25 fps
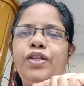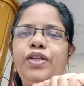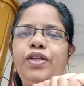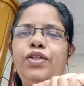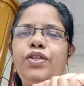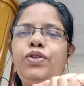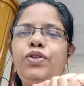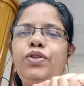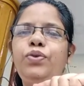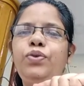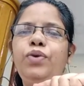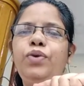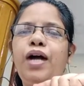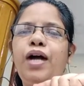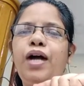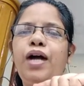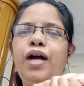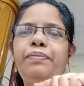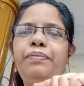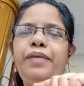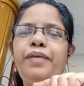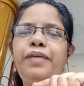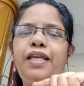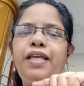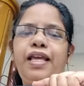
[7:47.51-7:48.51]

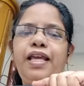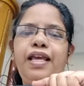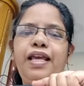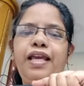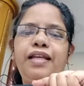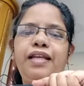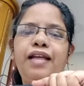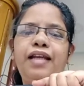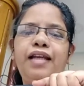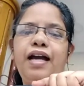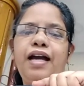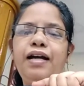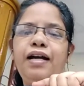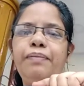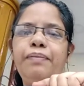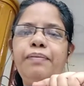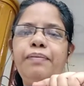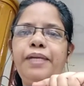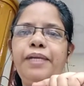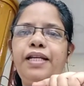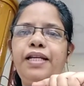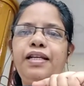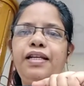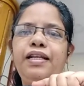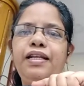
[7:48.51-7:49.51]
U-R-B-A-N,
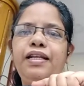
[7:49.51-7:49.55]
urban.